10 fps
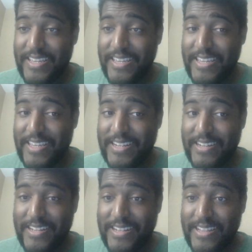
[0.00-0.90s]
You
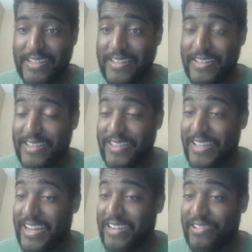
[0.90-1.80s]
know,
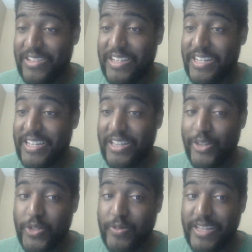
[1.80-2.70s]
not only did they
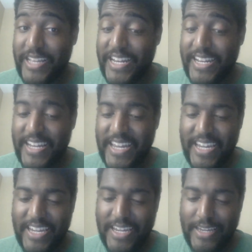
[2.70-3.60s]
lose to Atlanta,
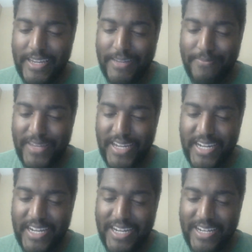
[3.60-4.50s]
they
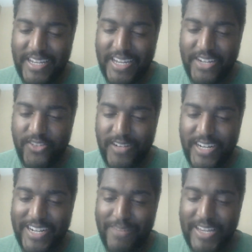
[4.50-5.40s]
made a
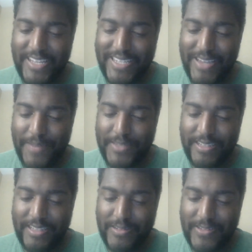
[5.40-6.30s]
trade that makes
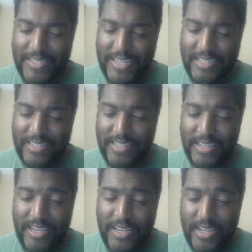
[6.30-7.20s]
absolutely no sense.
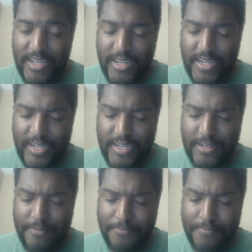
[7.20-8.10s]

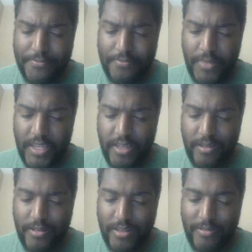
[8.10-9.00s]
Um, you
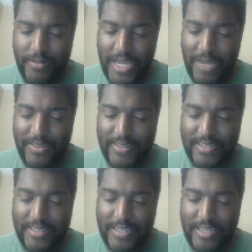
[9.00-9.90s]
know, Khalil
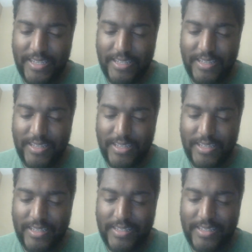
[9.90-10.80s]
Davis
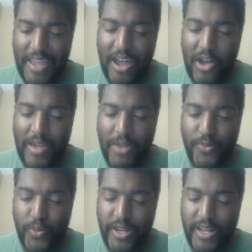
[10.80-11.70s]
is now
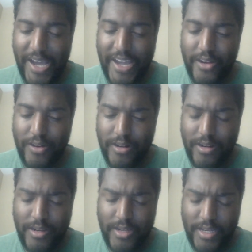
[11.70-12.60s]
a
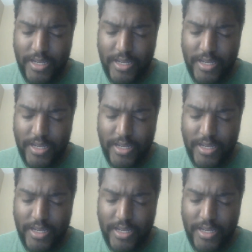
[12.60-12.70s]
49er.